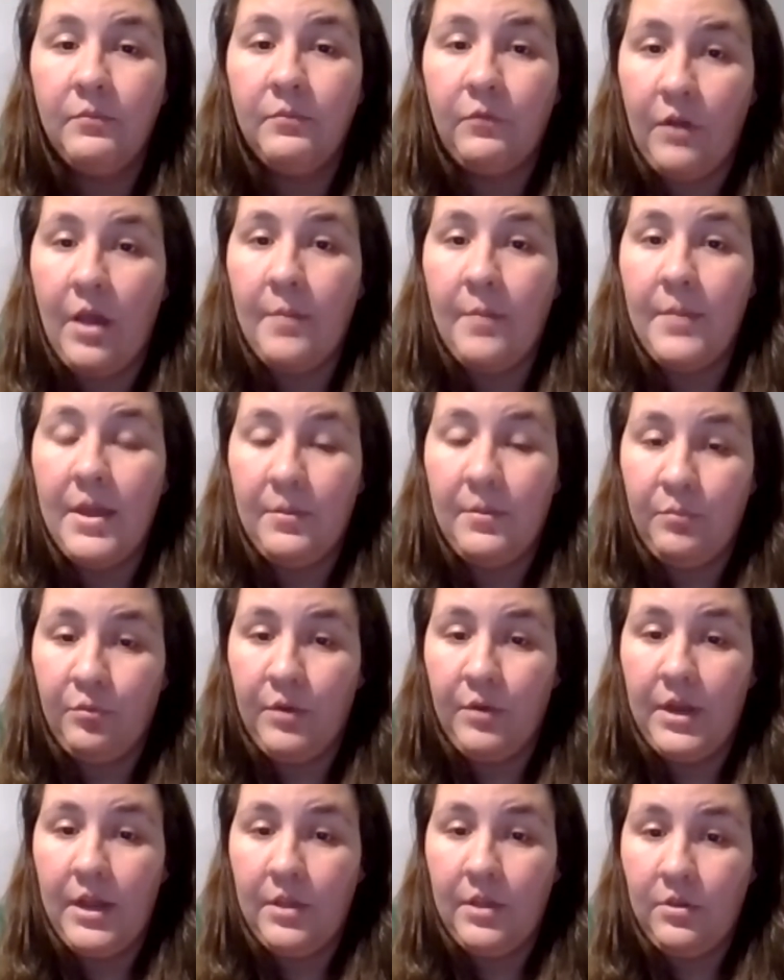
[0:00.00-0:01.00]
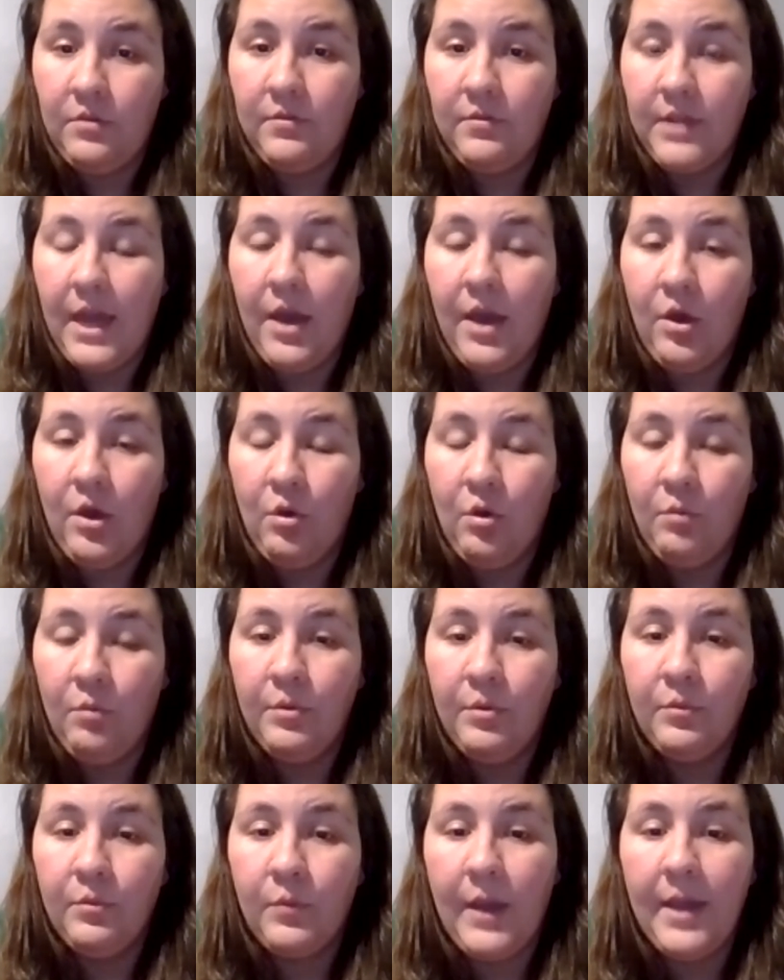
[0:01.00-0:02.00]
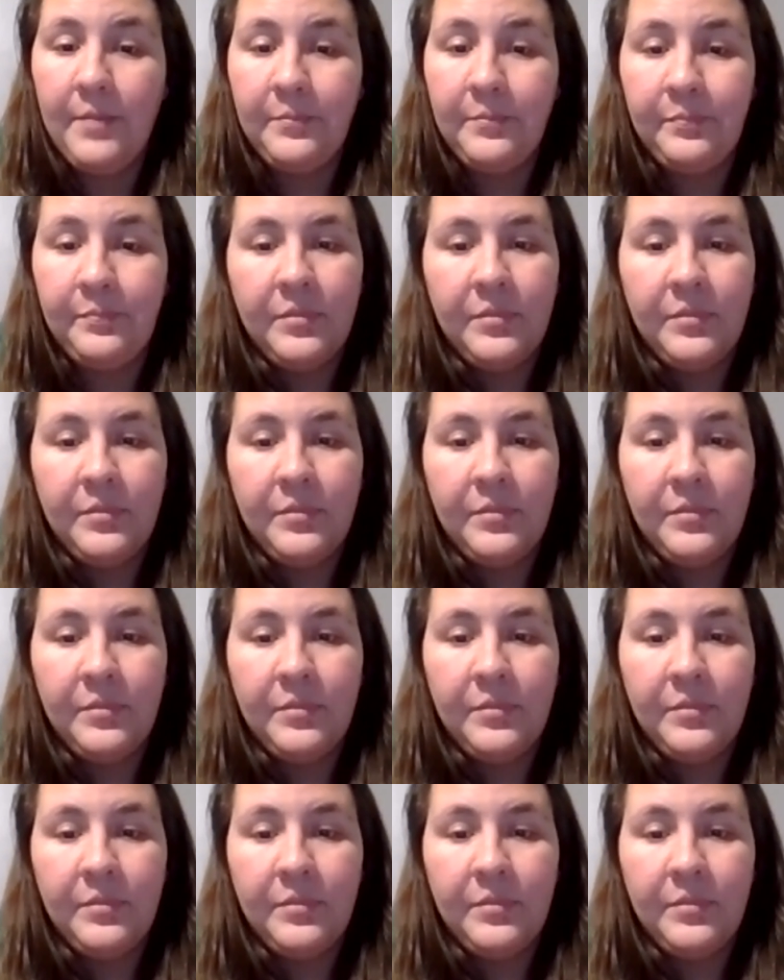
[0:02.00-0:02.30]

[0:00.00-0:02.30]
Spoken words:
from and print and use at home, okay?